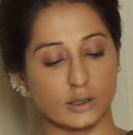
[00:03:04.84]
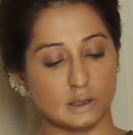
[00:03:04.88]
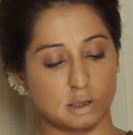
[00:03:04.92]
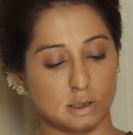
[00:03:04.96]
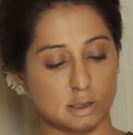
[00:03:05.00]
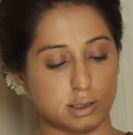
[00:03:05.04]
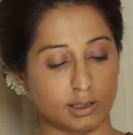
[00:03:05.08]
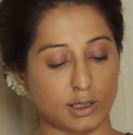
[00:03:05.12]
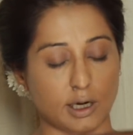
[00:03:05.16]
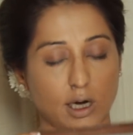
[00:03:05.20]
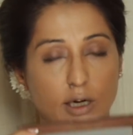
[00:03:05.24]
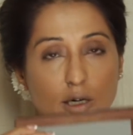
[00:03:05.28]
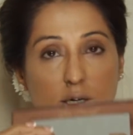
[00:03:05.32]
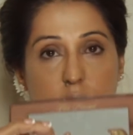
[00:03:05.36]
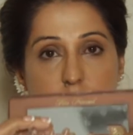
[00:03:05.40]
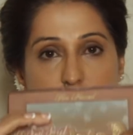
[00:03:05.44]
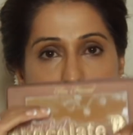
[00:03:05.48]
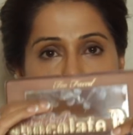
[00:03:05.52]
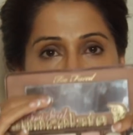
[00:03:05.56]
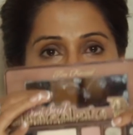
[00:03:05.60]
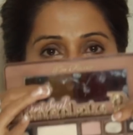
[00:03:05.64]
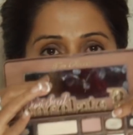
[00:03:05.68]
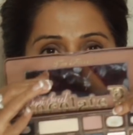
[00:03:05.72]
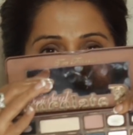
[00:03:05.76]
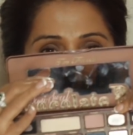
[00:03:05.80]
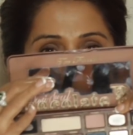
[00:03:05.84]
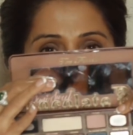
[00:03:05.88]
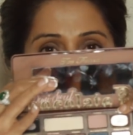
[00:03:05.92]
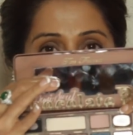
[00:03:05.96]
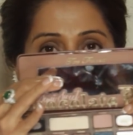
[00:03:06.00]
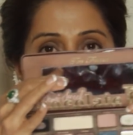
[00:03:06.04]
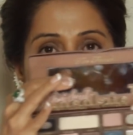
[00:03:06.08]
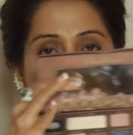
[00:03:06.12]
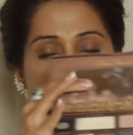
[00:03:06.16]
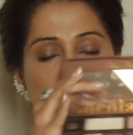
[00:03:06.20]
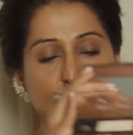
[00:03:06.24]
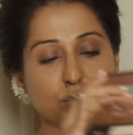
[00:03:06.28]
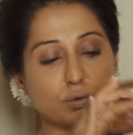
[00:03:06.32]
this color right here
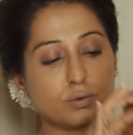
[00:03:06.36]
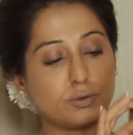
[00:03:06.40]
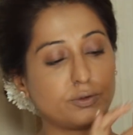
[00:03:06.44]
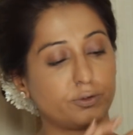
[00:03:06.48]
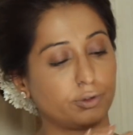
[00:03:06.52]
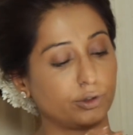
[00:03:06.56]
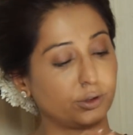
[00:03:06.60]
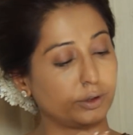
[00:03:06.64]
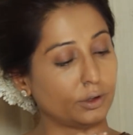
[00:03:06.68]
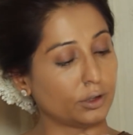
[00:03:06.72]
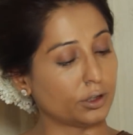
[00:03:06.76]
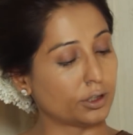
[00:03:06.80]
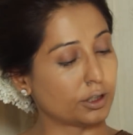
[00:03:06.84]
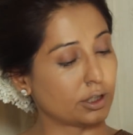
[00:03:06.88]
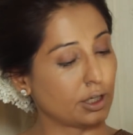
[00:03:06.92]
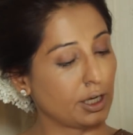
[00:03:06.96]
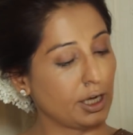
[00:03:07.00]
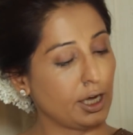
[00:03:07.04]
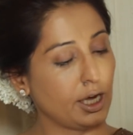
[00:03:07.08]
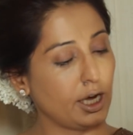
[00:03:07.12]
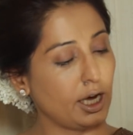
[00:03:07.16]
called Truffled,